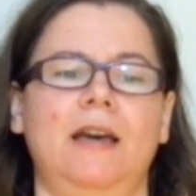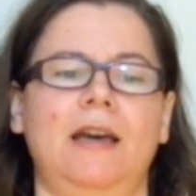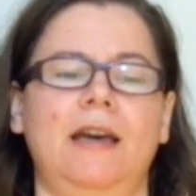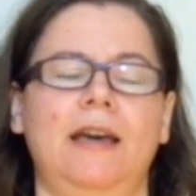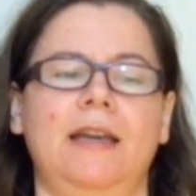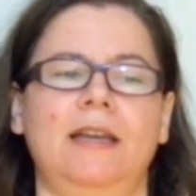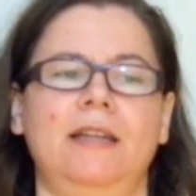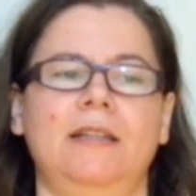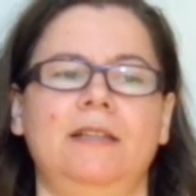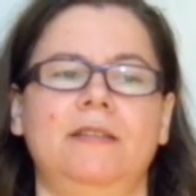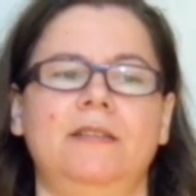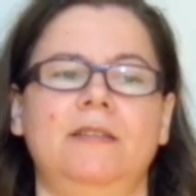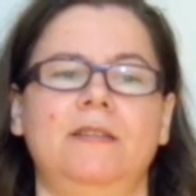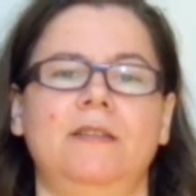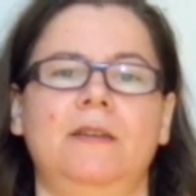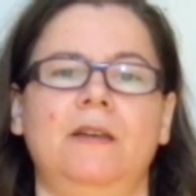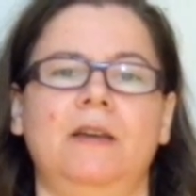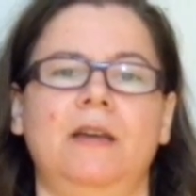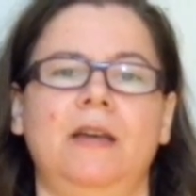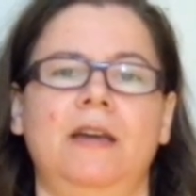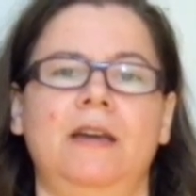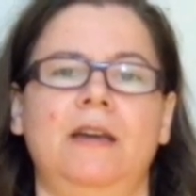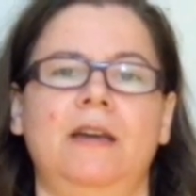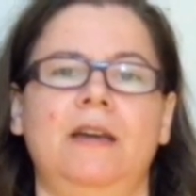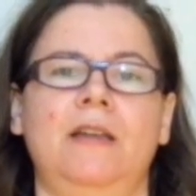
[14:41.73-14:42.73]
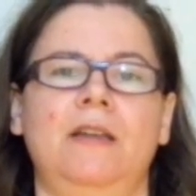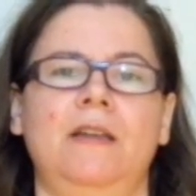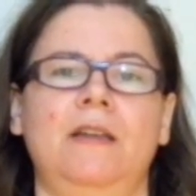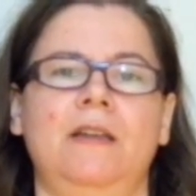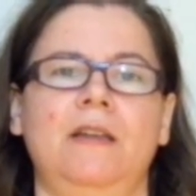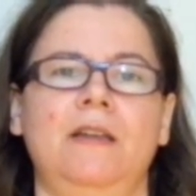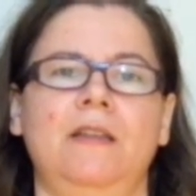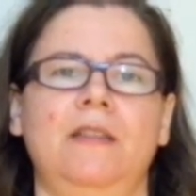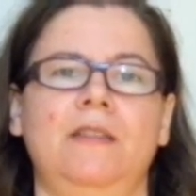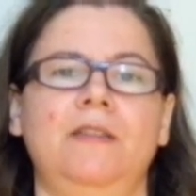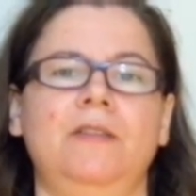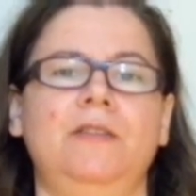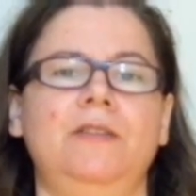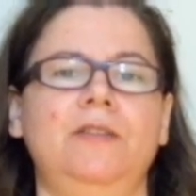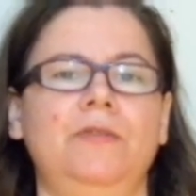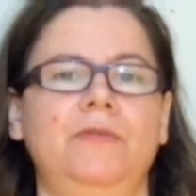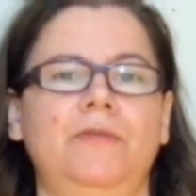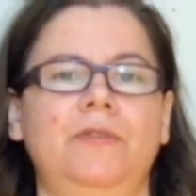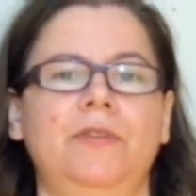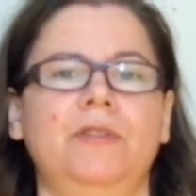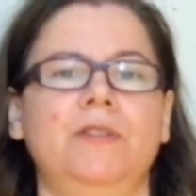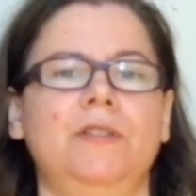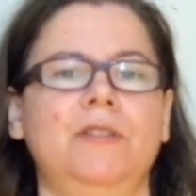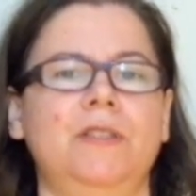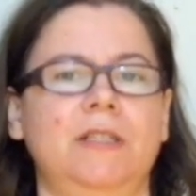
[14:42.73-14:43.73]
And the
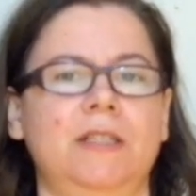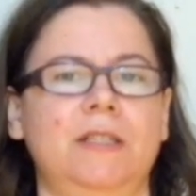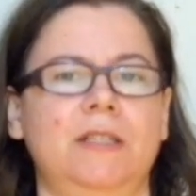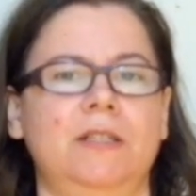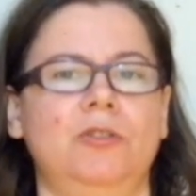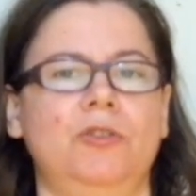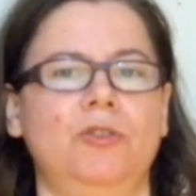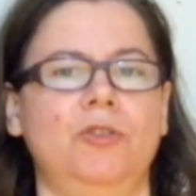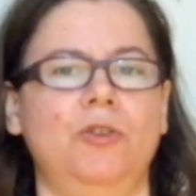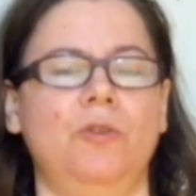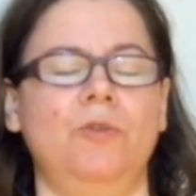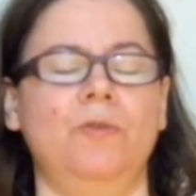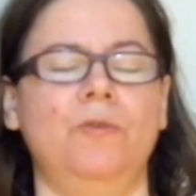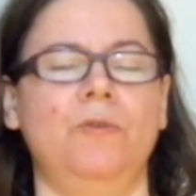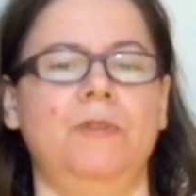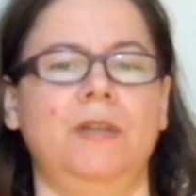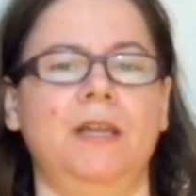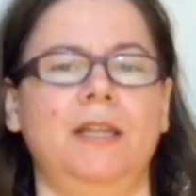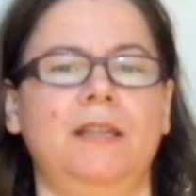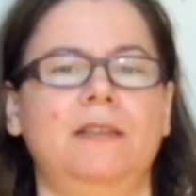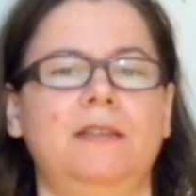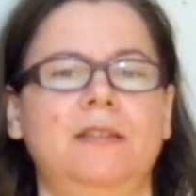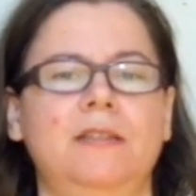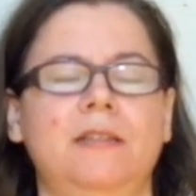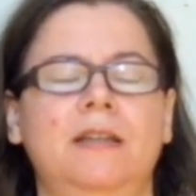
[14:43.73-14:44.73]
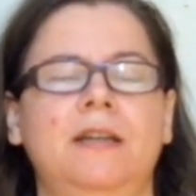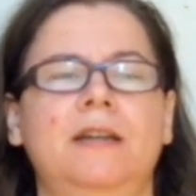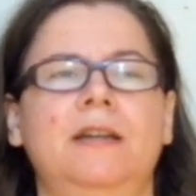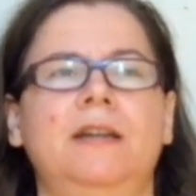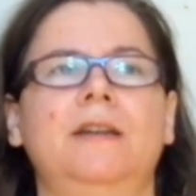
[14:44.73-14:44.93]
difference is, though, that